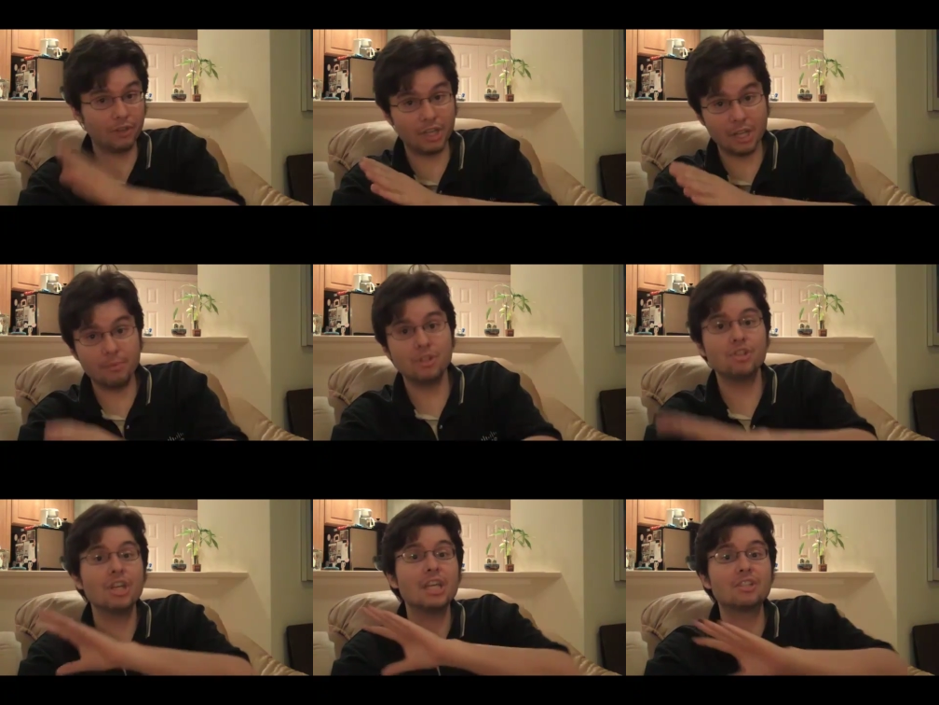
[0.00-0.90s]
it an
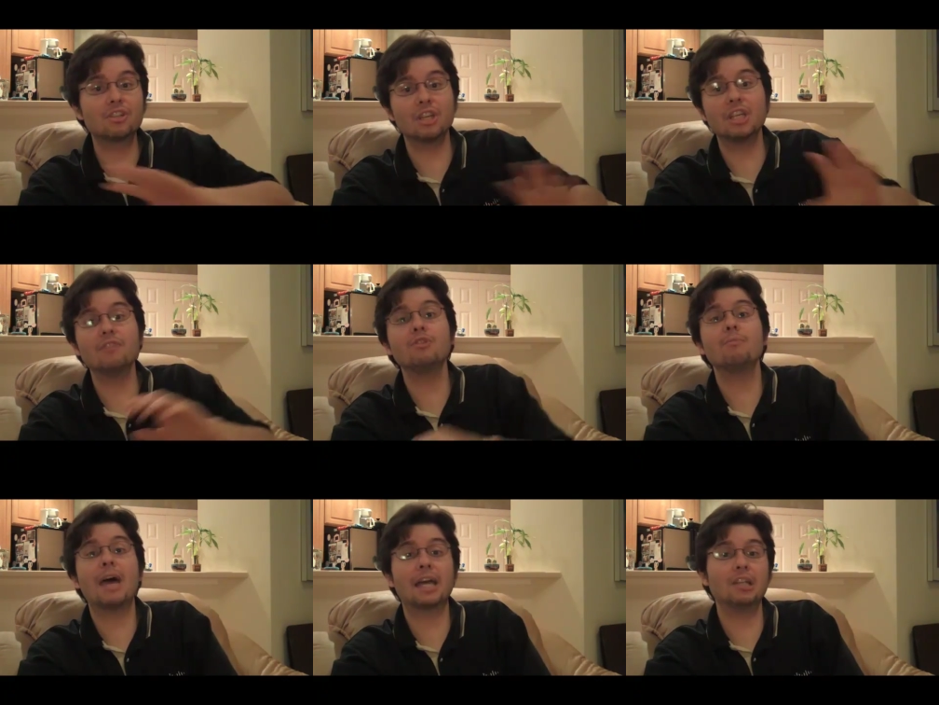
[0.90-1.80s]
image, it's going to give you
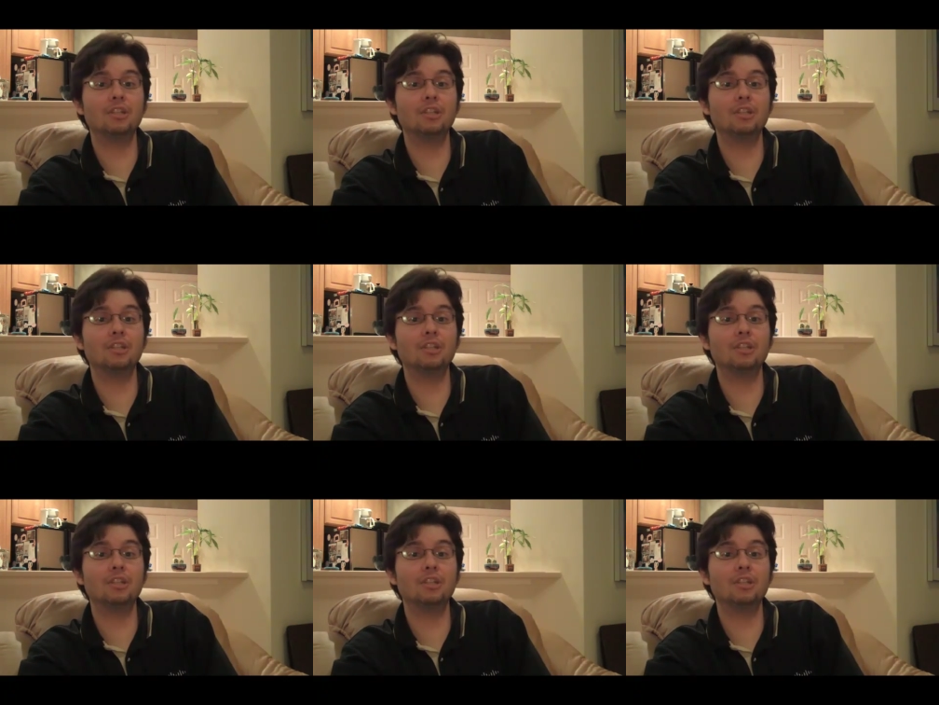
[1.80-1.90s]
back a